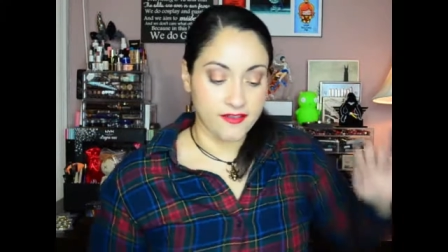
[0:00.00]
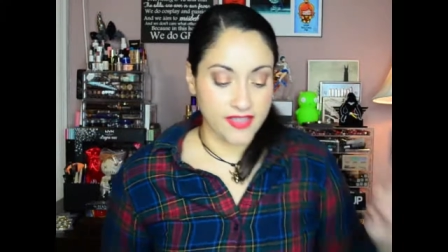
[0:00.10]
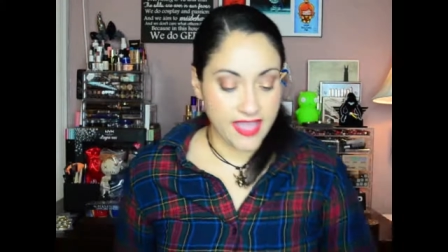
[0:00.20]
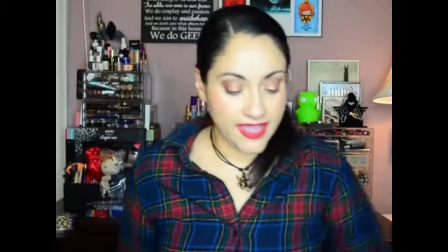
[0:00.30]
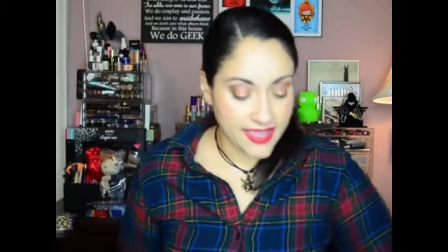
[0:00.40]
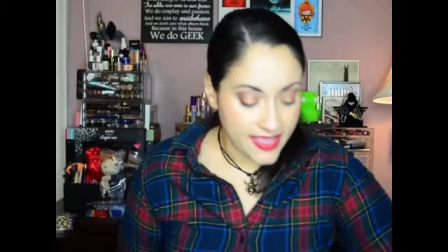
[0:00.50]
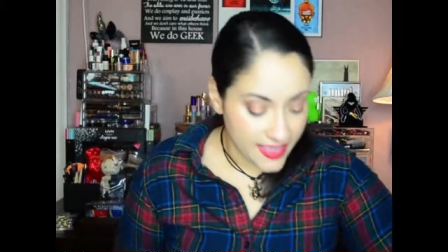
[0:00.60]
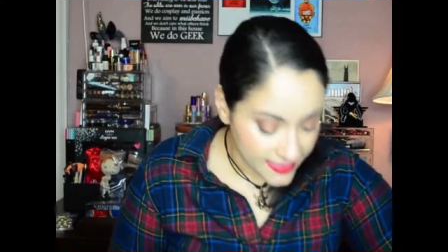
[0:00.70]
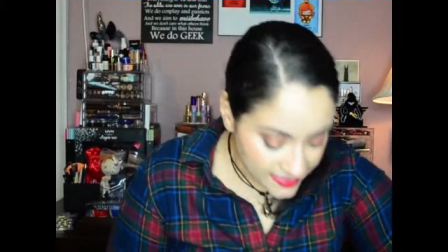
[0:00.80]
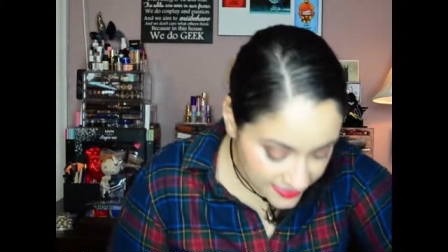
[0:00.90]
Okay.
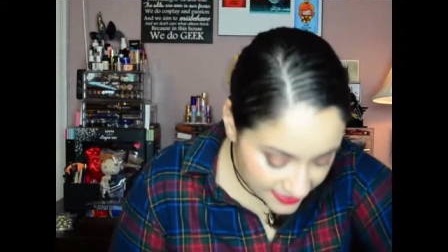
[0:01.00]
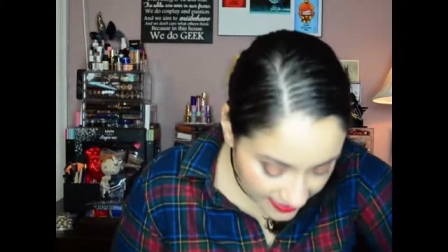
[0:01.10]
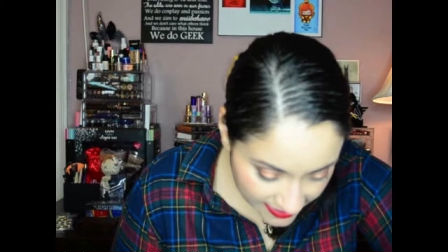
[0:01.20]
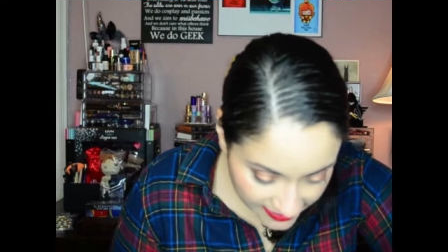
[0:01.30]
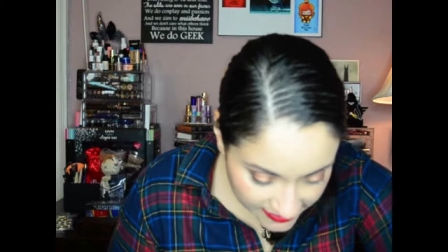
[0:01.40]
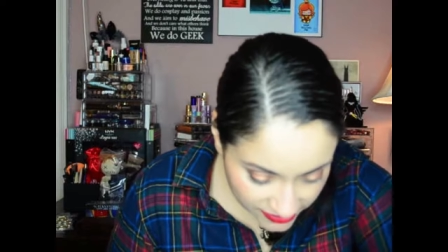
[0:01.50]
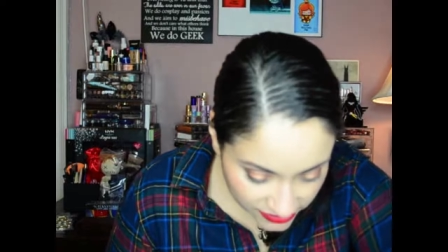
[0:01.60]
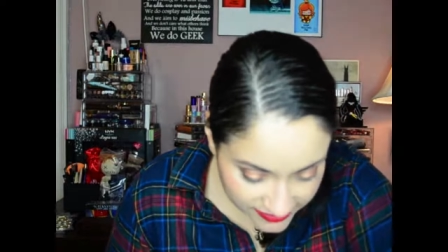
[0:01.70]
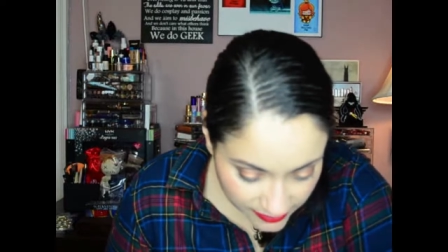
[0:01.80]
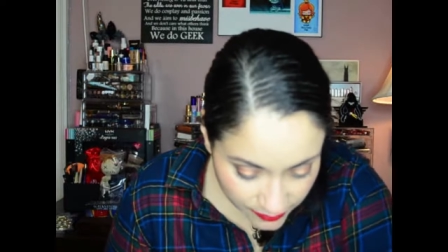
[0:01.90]
And then it
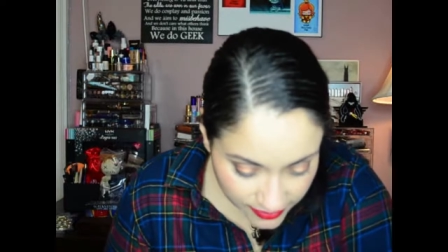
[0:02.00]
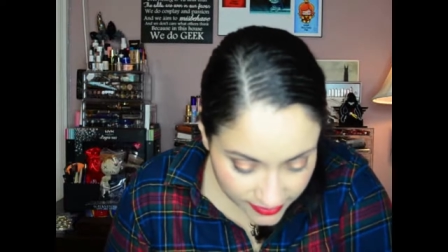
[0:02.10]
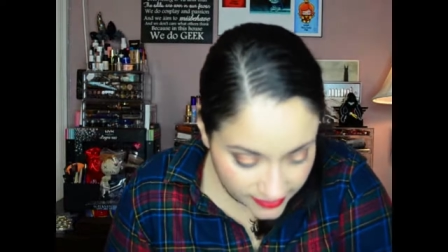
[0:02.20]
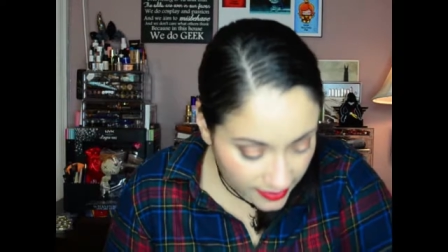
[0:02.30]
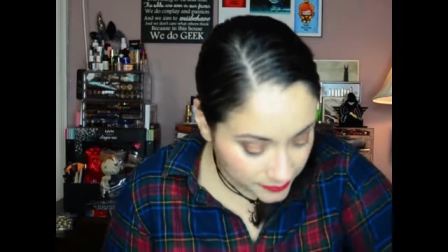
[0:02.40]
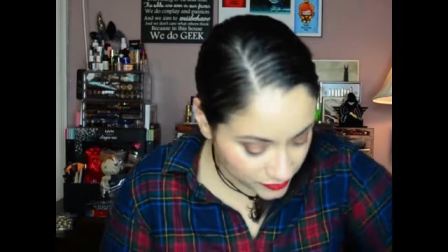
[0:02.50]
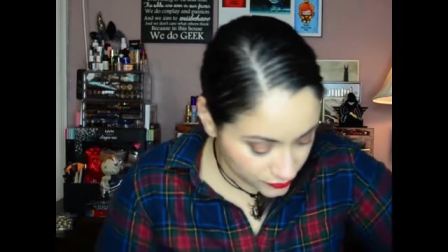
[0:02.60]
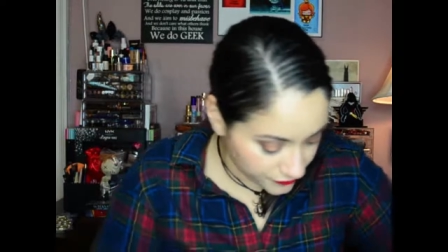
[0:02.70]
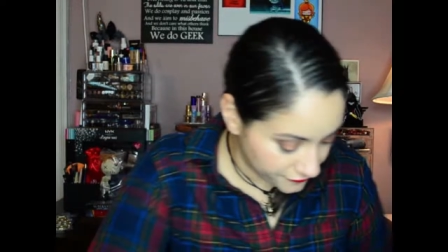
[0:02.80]
looks like we're up to the